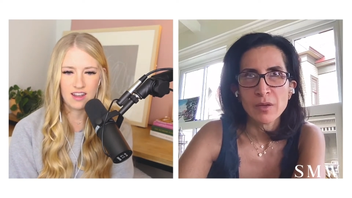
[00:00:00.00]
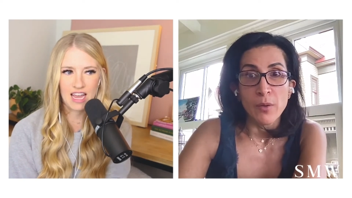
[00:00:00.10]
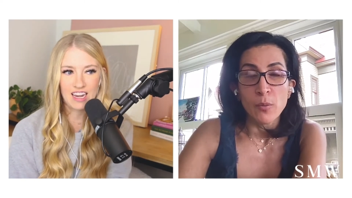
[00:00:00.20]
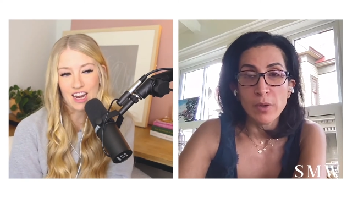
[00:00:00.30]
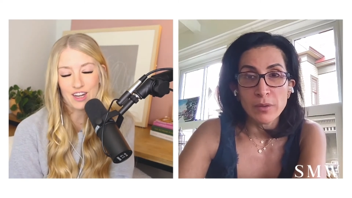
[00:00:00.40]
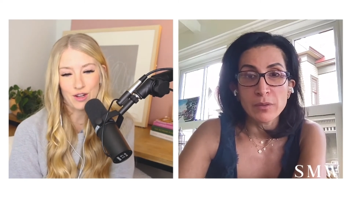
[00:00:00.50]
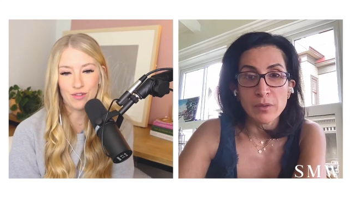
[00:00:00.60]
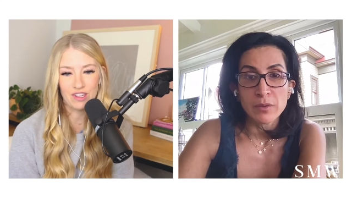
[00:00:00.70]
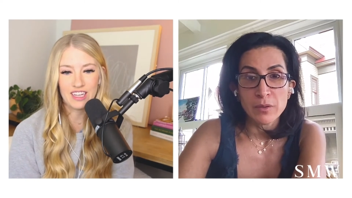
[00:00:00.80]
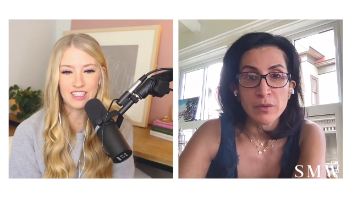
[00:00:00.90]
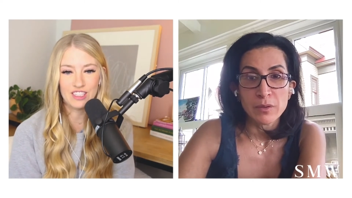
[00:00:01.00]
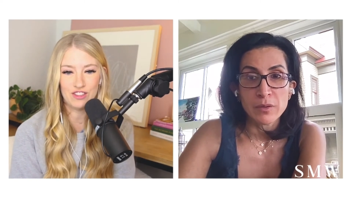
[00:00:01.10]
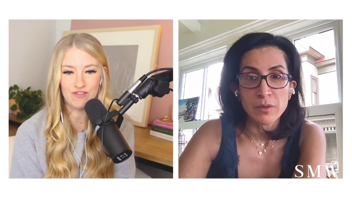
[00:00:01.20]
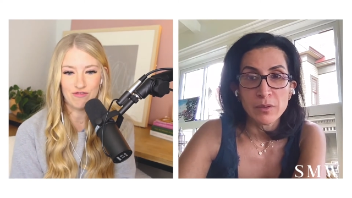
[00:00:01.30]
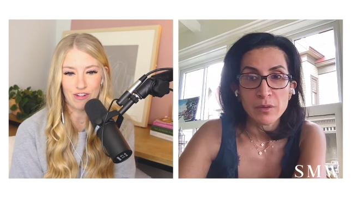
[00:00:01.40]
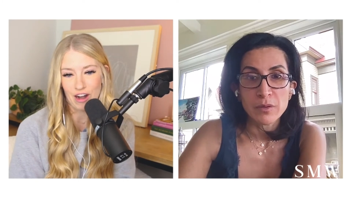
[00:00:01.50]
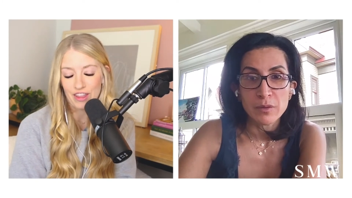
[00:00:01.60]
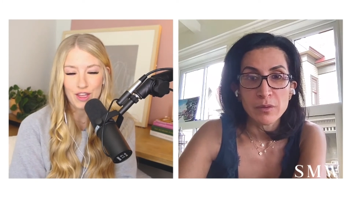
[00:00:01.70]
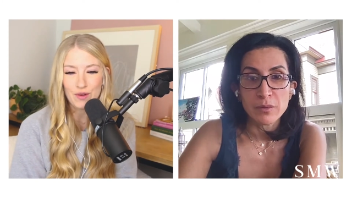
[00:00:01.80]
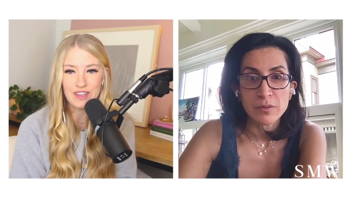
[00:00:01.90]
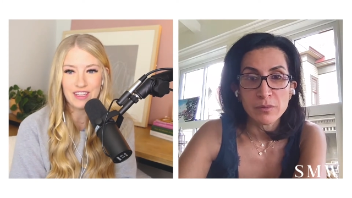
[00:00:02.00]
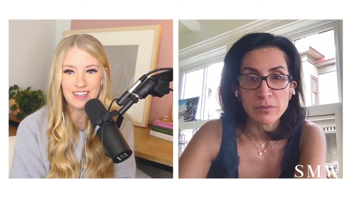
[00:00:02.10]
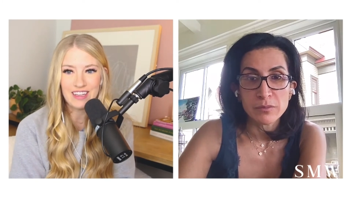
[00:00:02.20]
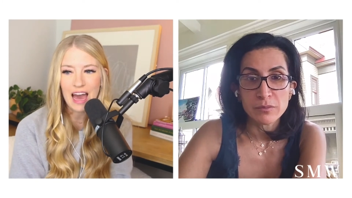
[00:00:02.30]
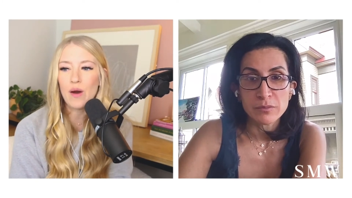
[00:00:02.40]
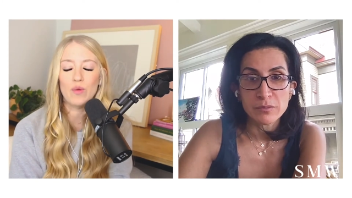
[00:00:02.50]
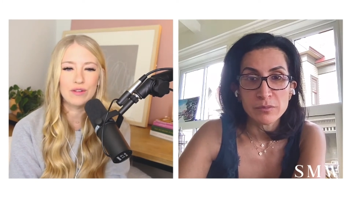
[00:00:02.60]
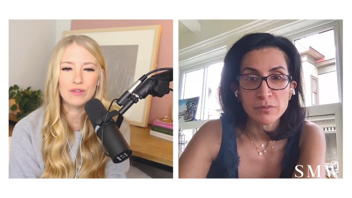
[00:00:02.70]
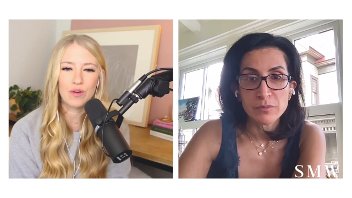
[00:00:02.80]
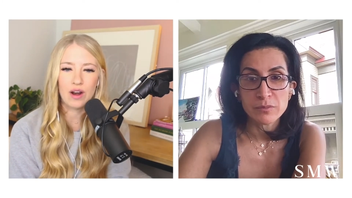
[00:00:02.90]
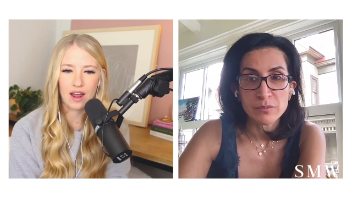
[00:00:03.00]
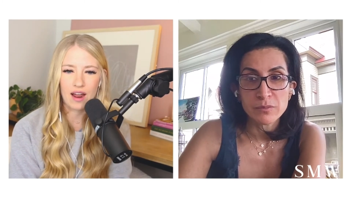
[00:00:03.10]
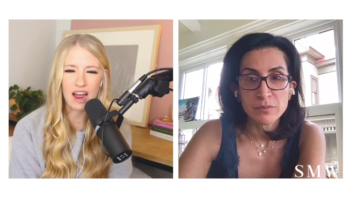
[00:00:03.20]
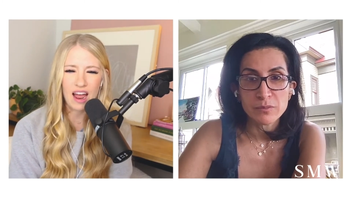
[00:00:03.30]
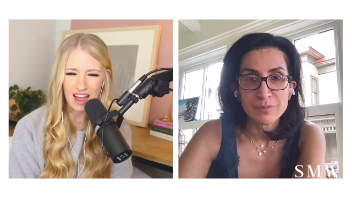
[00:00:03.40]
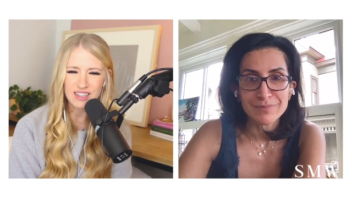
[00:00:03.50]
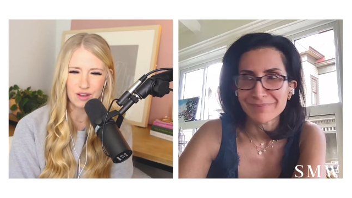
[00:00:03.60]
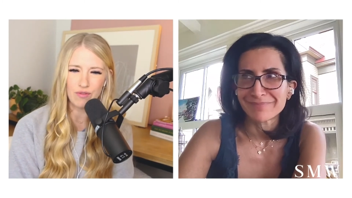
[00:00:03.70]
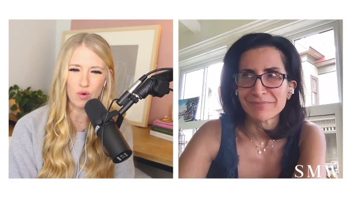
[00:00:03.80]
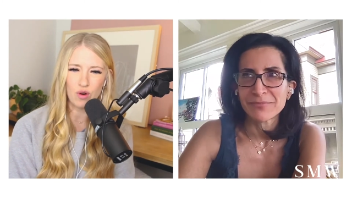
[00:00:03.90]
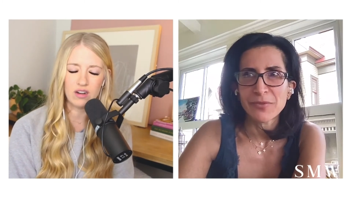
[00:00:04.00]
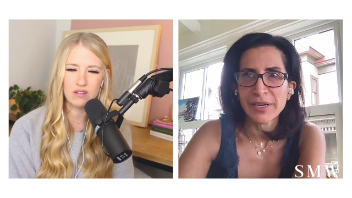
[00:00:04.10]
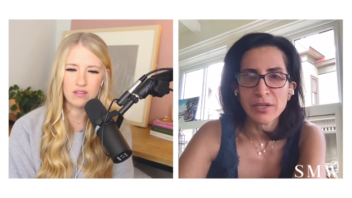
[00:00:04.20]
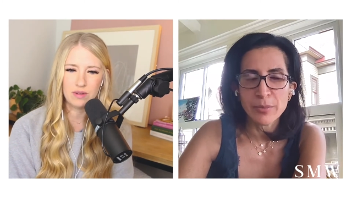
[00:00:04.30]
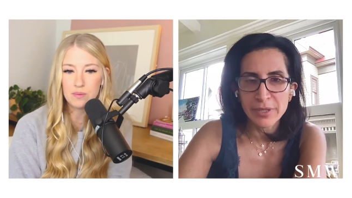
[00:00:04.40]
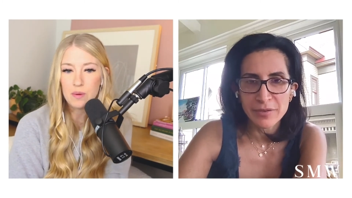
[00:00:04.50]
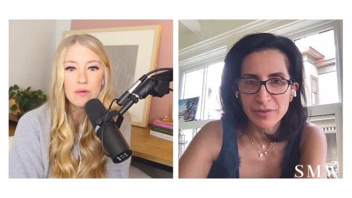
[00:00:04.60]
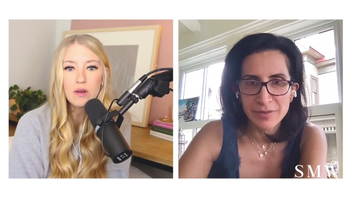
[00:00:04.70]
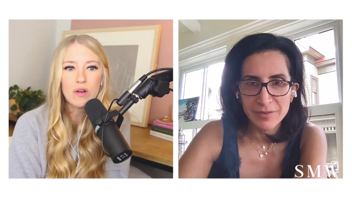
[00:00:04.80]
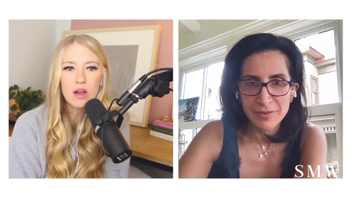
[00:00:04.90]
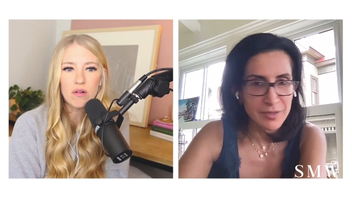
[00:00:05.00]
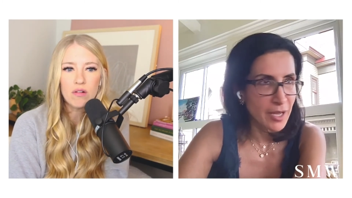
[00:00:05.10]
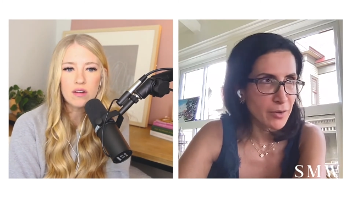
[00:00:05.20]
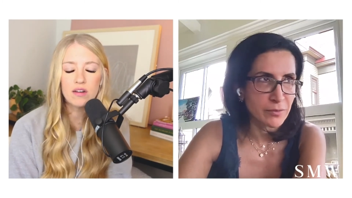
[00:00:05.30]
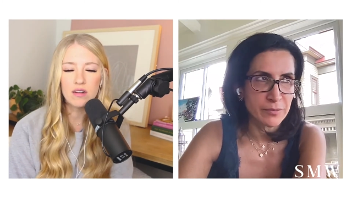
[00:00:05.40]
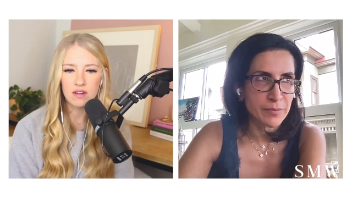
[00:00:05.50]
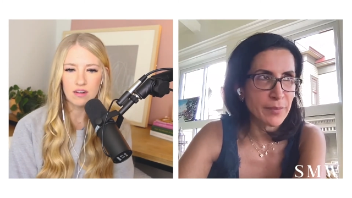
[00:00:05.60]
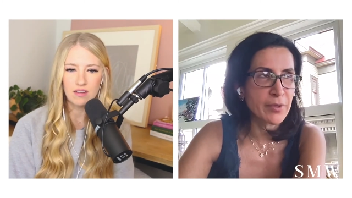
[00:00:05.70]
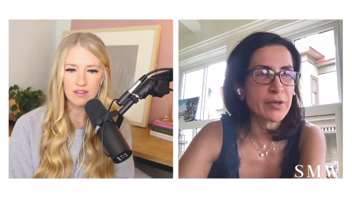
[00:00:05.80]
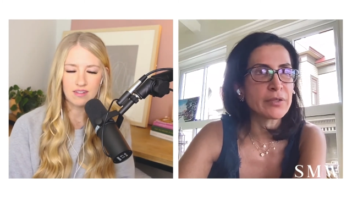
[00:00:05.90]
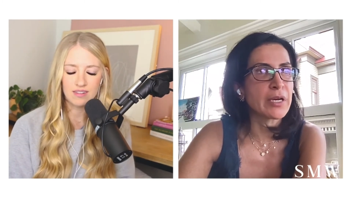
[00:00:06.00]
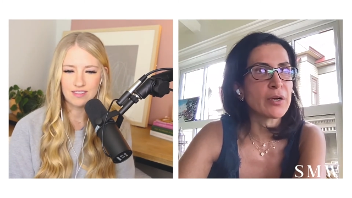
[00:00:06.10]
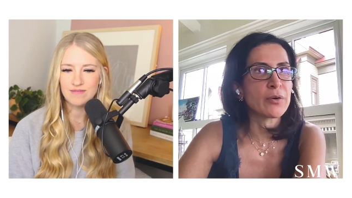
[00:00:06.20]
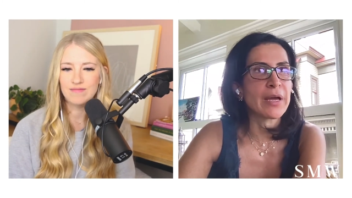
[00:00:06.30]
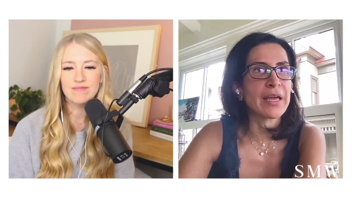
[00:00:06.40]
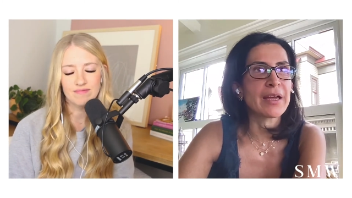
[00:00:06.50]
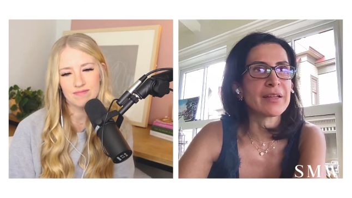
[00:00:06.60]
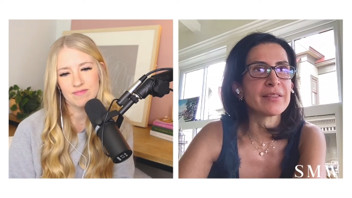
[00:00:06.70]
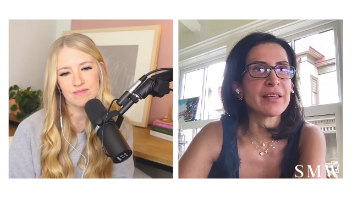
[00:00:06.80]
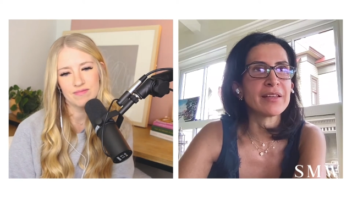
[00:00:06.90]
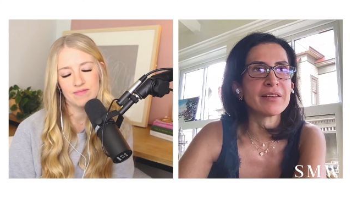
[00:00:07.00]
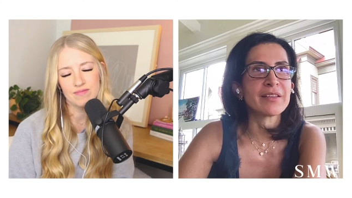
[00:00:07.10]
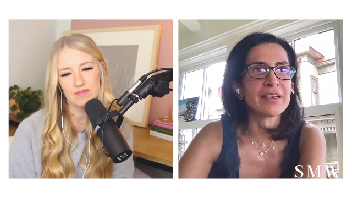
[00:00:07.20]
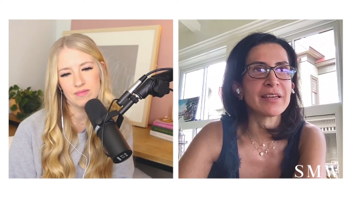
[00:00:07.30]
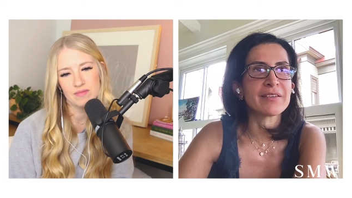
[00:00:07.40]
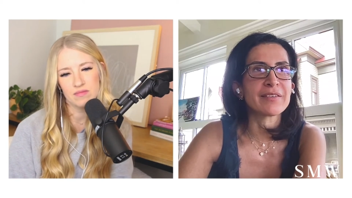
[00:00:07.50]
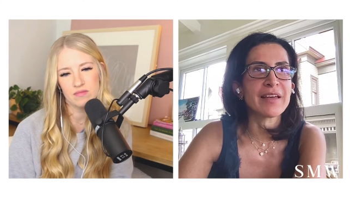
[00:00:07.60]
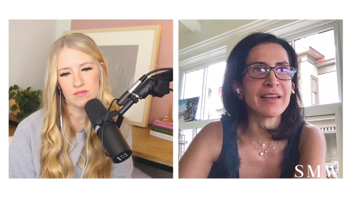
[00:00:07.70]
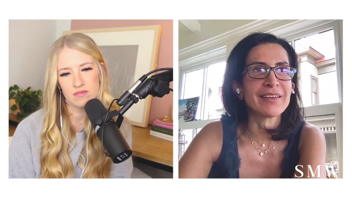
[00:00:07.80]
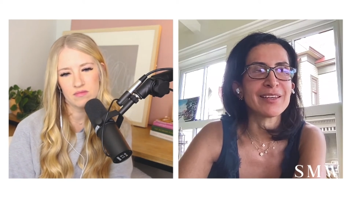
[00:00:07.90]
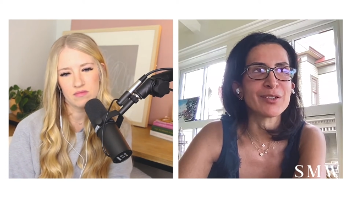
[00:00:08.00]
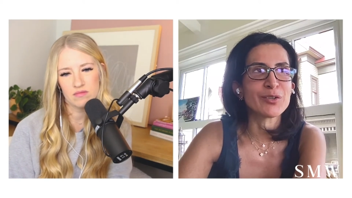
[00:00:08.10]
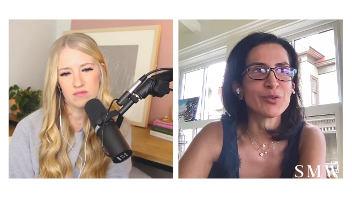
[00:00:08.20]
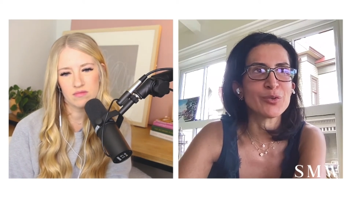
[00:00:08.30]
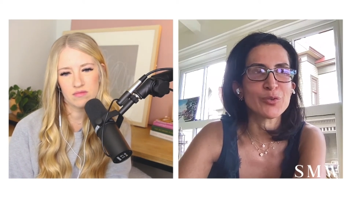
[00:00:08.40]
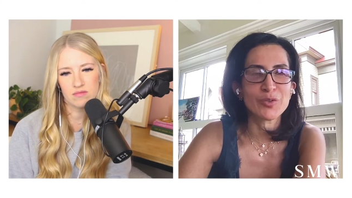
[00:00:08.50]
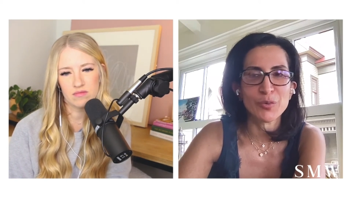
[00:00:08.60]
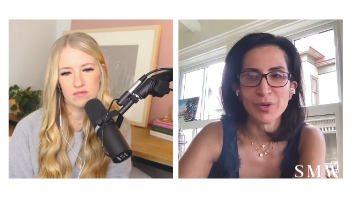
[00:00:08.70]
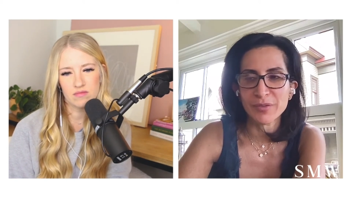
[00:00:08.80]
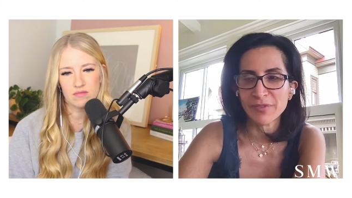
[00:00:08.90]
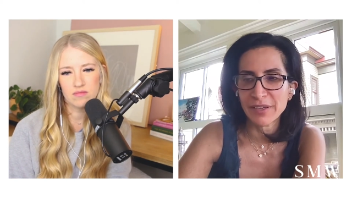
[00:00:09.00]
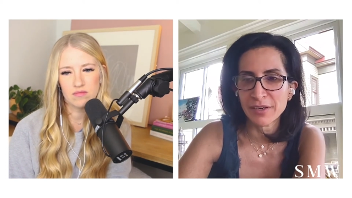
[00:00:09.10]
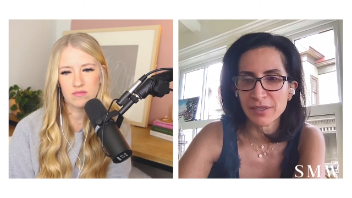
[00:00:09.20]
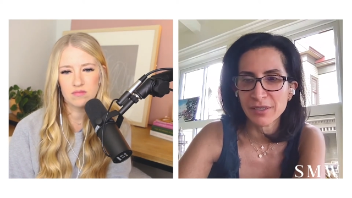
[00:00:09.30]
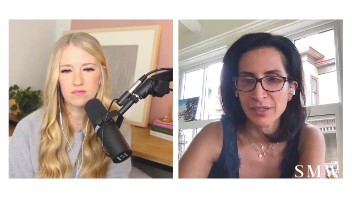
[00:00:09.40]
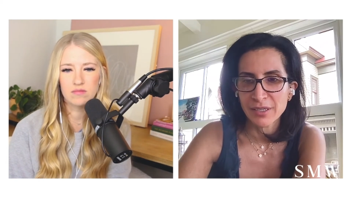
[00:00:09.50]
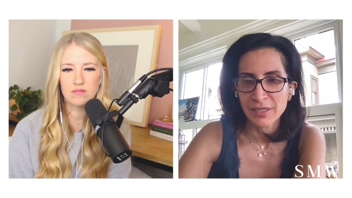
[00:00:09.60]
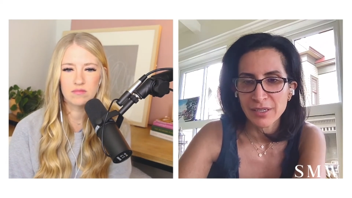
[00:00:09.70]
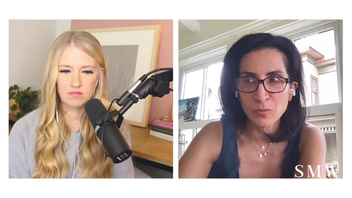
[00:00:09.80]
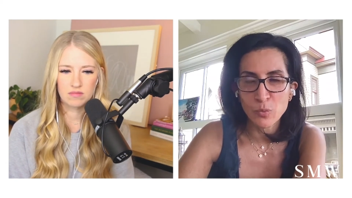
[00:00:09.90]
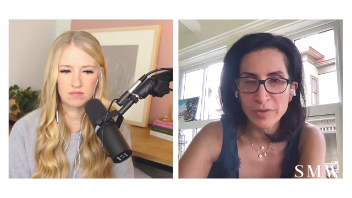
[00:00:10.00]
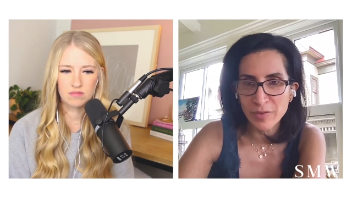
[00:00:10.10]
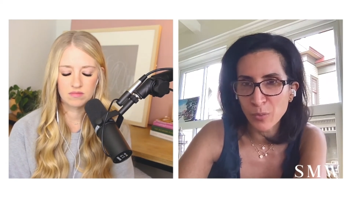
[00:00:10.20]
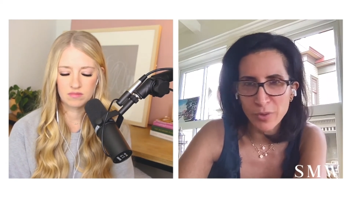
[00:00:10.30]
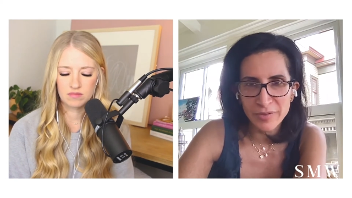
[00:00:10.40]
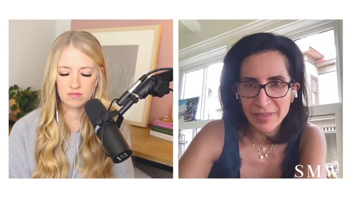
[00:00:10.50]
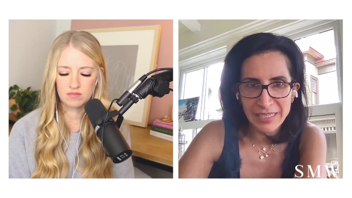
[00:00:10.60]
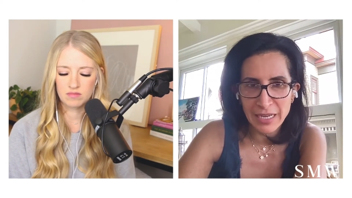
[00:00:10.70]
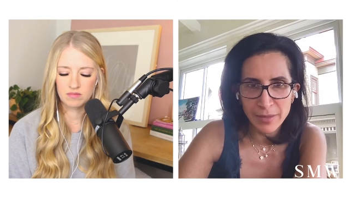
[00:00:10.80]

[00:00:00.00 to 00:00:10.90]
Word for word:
Speaker 1: And, and you really, it's rare that you get what you don't ask for. Right. Because people don't know.
Speaker 2: No, people don't know. And the other thing is that, you know, you use the word fear. What's the worst that can